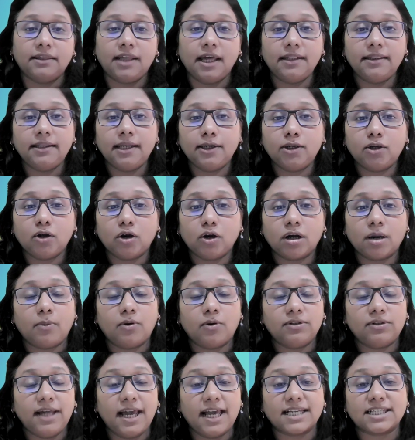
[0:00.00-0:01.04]
Then they talk
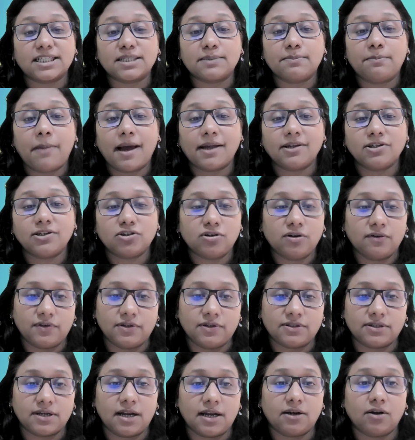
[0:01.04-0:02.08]
about the expansion
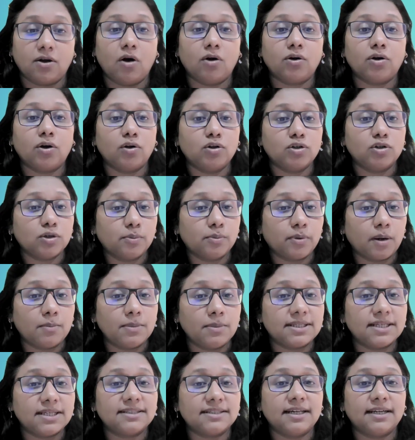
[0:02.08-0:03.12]
of Israel. God also
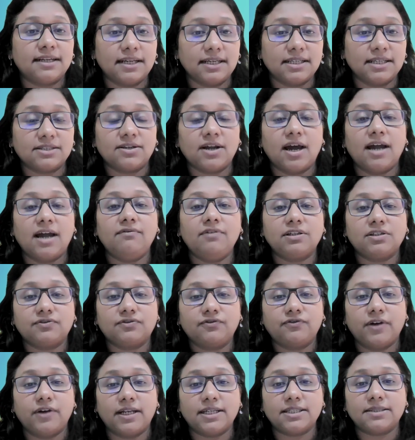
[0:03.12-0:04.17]
promises that Israel,
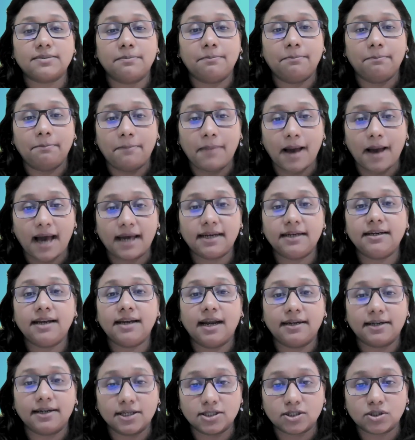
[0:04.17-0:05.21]
which felt
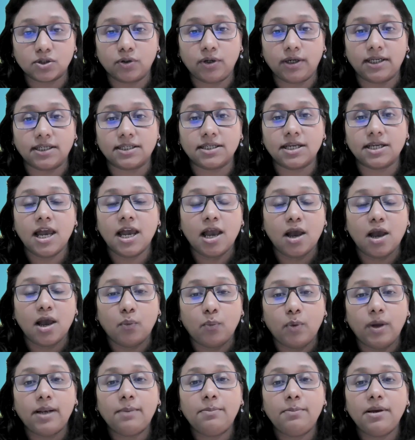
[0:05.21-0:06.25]
barren and desolate,
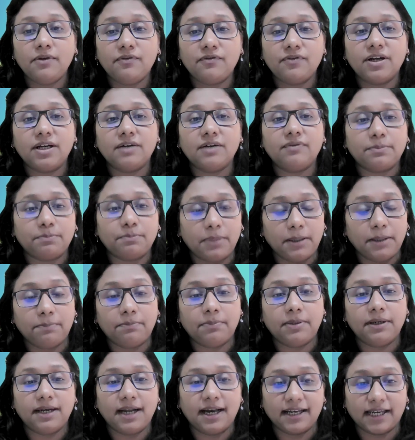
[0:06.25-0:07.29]
will be filled with
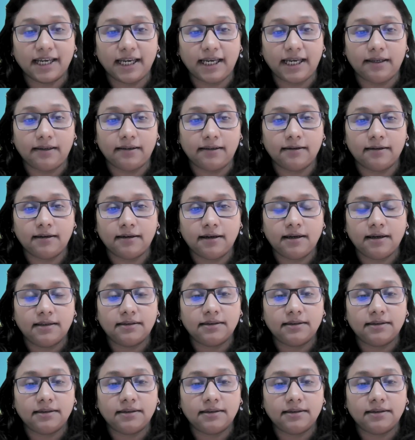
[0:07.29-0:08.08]
people again.